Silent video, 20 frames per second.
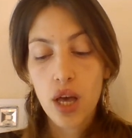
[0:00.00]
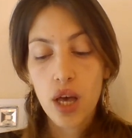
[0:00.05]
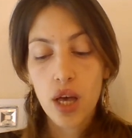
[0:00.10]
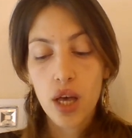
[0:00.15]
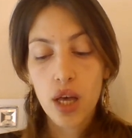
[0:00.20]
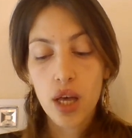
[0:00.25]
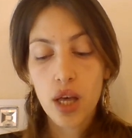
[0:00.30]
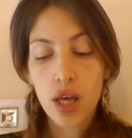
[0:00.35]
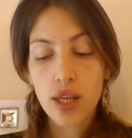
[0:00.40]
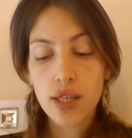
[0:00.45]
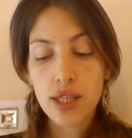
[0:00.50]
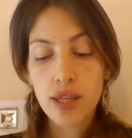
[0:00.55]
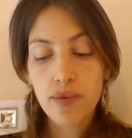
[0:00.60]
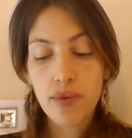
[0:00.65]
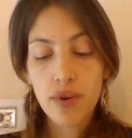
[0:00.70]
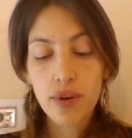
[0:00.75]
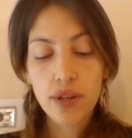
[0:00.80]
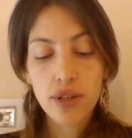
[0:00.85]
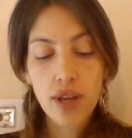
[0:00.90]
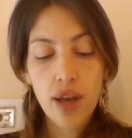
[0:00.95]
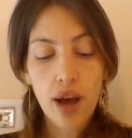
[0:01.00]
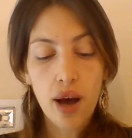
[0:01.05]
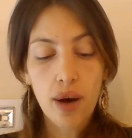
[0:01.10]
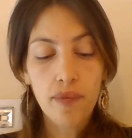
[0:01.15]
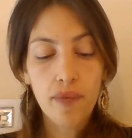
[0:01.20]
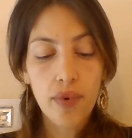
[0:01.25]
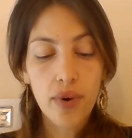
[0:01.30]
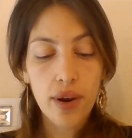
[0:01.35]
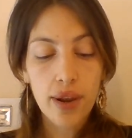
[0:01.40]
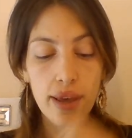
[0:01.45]
Separate the
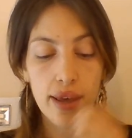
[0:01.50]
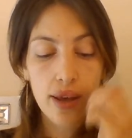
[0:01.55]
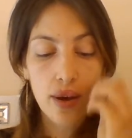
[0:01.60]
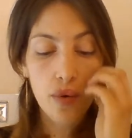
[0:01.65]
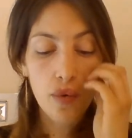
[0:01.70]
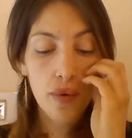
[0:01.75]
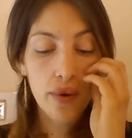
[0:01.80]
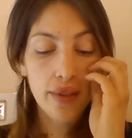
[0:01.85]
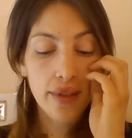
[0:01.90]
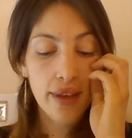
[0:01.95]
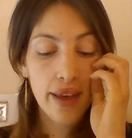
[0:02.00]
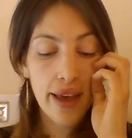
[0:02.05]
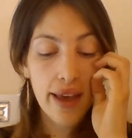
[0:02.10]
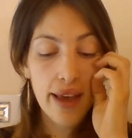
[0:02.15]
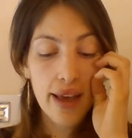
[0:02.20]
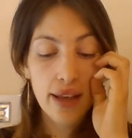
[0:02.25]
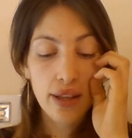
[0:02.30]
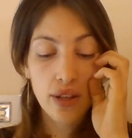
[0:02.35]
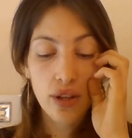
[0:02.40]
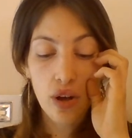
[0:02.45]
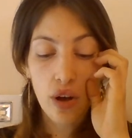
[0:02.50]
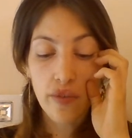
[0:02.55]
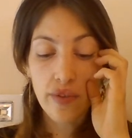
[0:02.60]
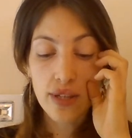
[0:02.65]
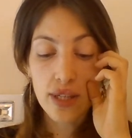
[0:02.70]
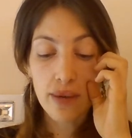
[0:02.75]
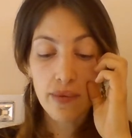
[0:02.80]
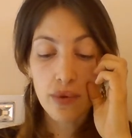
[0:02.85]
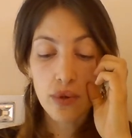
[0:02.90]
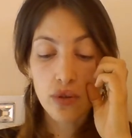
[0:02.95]
upper layer with the aid of a
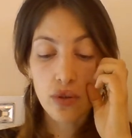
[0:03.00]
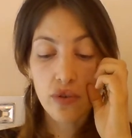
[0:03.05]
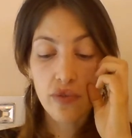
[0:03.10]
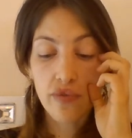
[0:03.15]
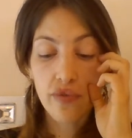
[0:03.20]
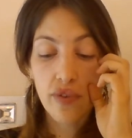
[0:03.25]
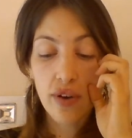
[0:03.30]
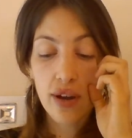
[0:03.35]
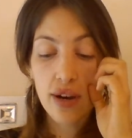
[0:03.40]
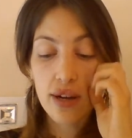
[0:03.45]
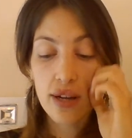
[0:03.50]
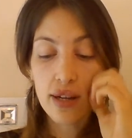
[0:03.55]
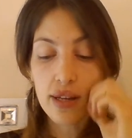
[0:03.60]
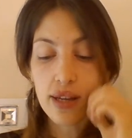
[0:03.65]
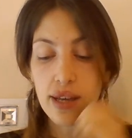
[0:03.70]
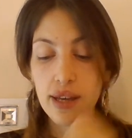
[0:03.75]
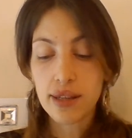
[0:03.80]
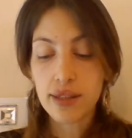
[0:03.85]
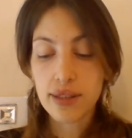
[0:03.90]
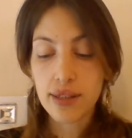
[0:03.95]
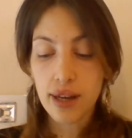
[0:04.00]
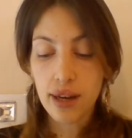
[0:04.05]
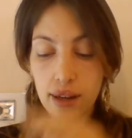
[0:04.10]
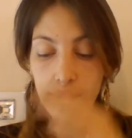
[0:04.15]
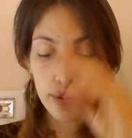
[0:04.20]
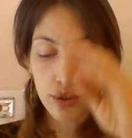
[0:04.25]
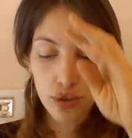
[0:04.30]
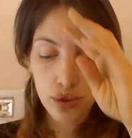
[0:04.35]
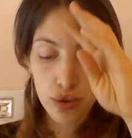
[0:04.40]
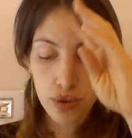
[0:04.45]
separator funnel and
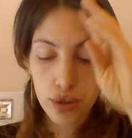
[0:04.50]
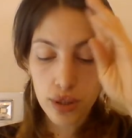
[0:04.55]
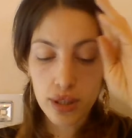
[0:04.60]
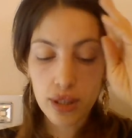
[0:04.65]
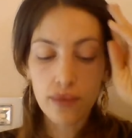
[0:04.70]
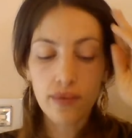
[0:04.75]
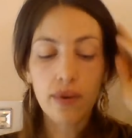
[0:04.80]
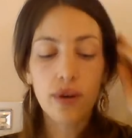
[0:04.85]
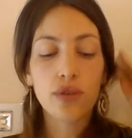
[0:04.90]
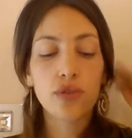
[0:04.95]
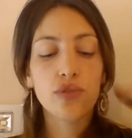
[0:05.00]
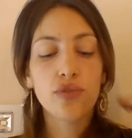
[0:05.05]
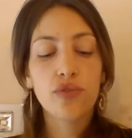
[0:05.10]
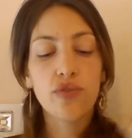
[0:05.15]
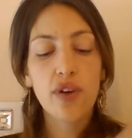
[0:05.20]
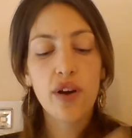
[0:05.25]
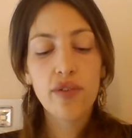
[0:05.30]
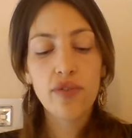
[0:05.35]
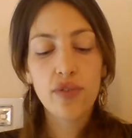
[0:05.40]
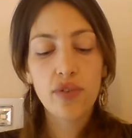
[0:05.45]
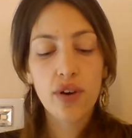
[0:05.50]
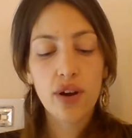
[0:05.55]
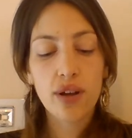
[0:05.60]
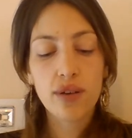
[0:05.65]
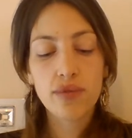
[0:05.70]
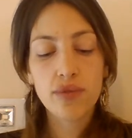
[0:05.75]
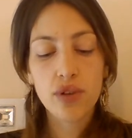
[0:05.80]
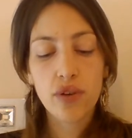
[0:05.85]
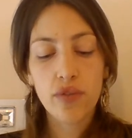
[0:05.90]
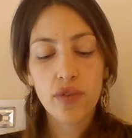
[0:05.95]
add to it about 5
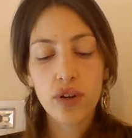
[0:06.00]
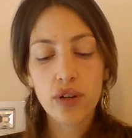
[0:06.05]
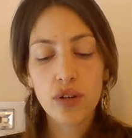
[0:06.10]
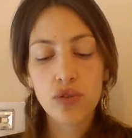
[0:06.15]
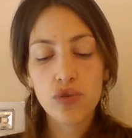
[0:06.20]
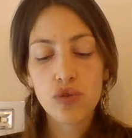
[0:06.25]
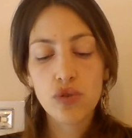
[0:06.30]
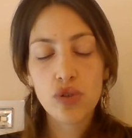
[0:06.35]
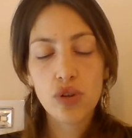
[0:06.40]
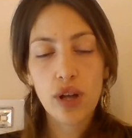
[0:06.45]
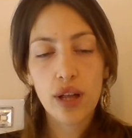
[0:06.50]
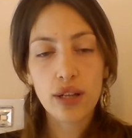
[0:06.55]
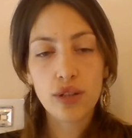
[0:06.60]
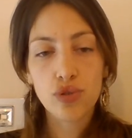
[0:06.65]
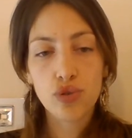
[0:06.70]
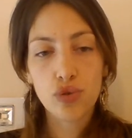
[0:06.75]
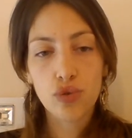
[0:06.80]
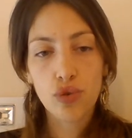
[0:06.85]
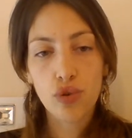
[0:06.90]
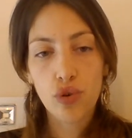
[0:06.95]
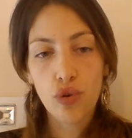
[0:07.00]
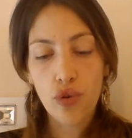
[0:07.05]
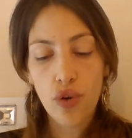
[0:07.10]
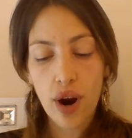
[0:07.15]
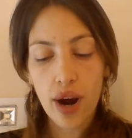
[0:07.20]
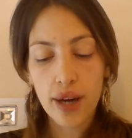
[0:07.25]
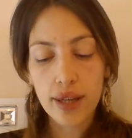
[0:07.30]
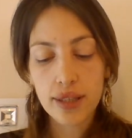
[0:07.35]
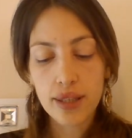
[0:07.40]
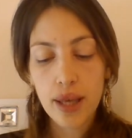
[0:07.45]
grams of anhydrous calcium
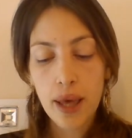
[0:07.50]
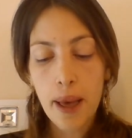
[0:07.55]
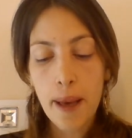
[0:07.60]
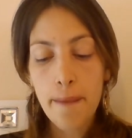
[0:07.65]
chloride.